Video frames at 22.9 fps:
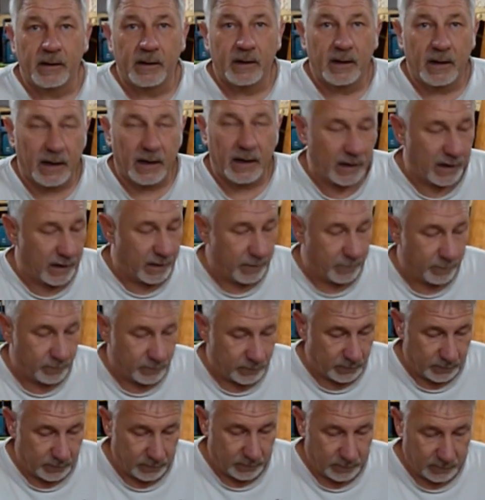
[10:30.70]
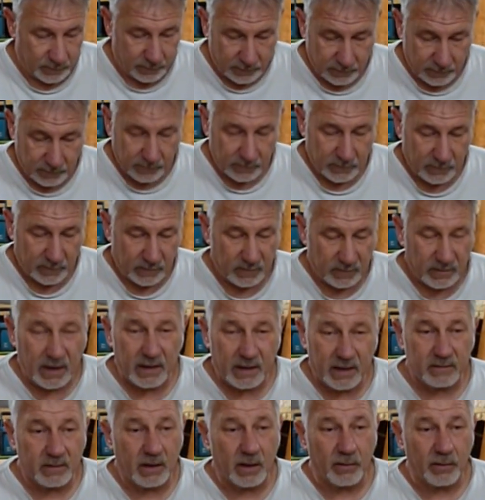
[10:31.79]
Yeah, there's lots of different methods, isn't there?